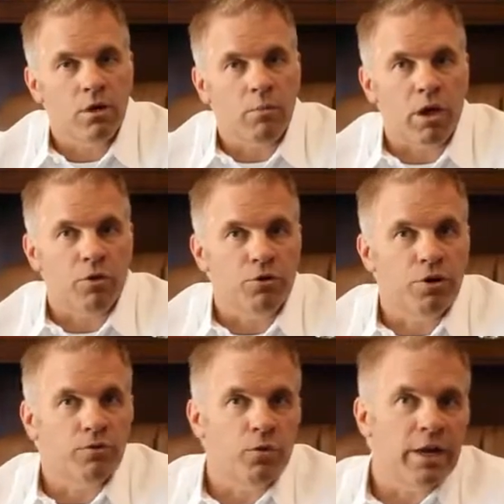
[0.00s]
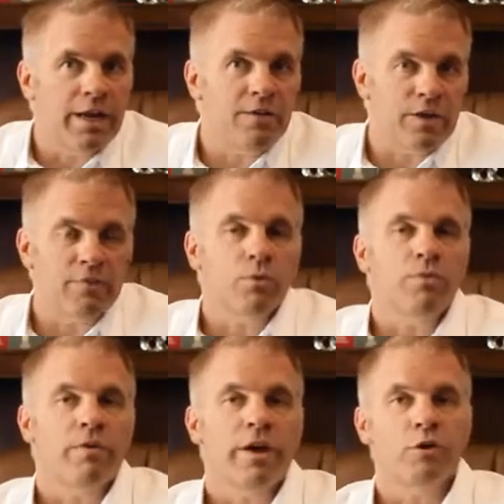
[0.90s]
About 30 or 40 days after
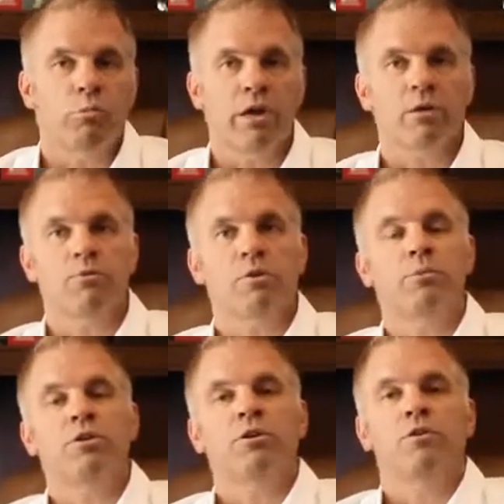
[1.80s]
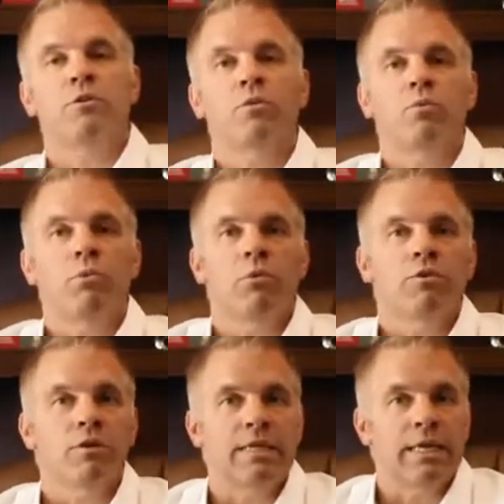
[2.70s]
we file your bankruptcy petition, we
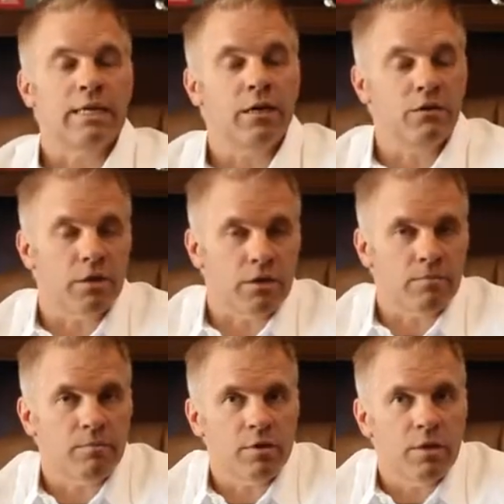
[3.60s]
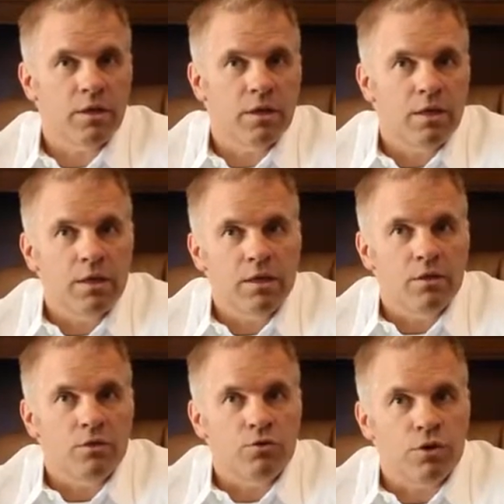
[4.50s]
must attend a hearing.
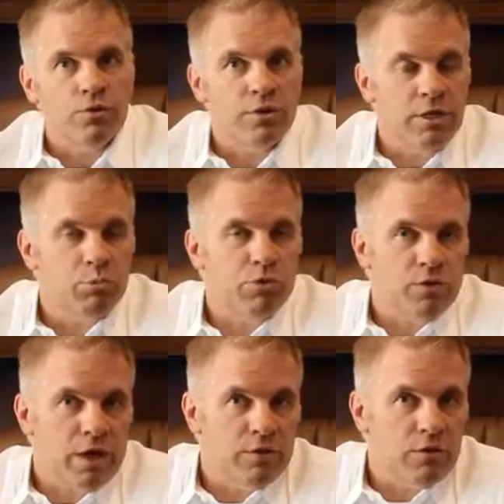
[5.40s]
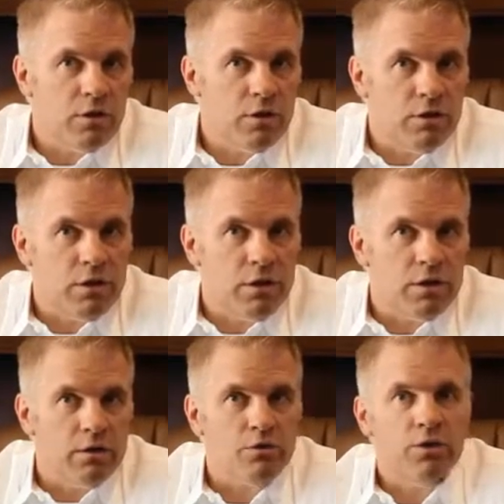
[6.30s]
The trustee presides at the hearing
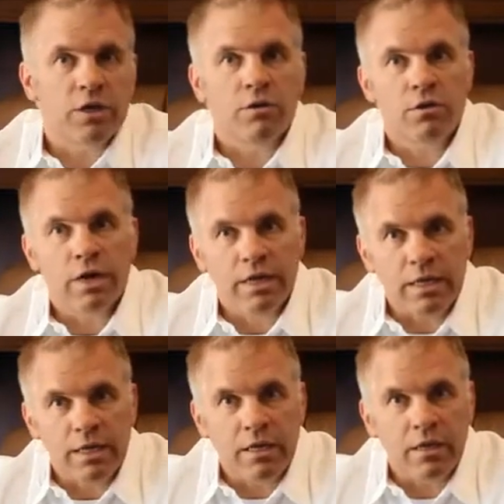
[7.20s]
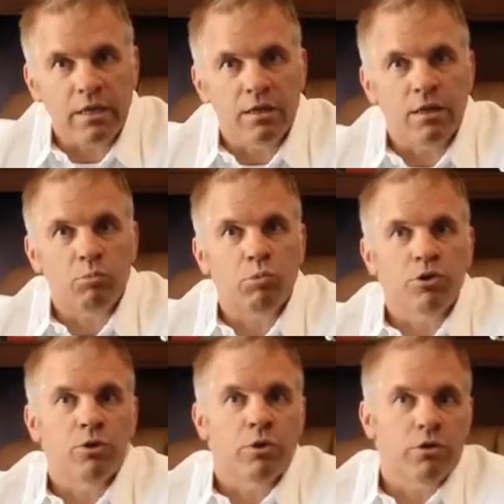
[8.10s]
and he'll check your ID and then
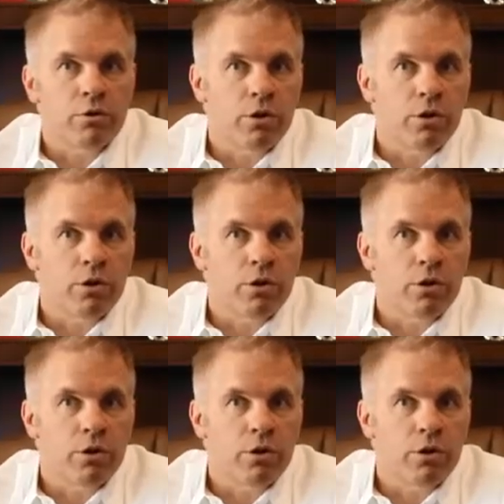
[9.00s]
put you under